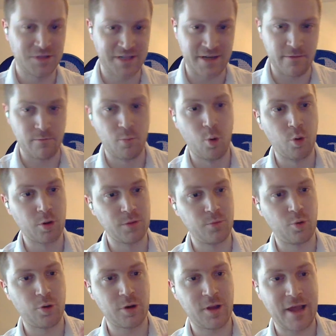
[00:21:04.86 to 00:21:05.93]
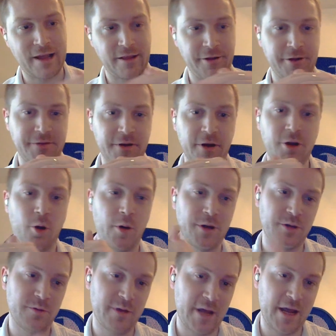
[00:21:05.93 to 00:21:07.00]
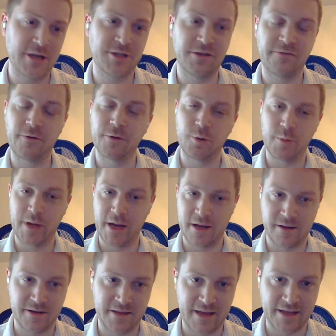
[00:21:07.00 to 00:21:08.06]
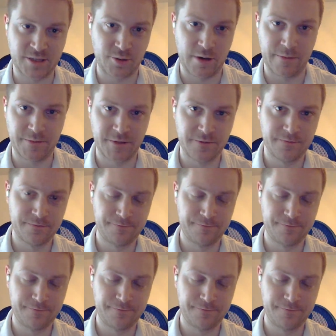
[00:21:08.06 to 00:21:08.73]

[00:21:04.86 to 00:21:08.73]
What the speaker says: We'll see a more and more likelihood they're going to engage the further we get into that script.